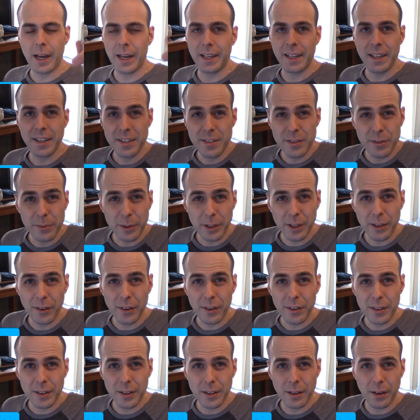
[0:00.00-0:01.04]
I guess you would
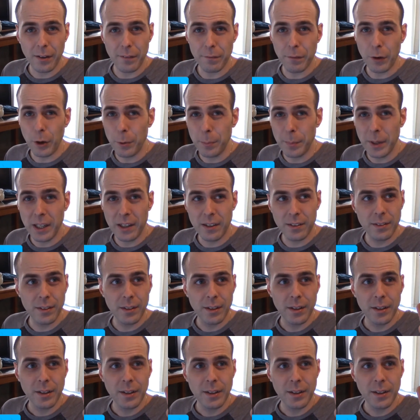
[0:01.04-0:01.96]
call it a faux bell.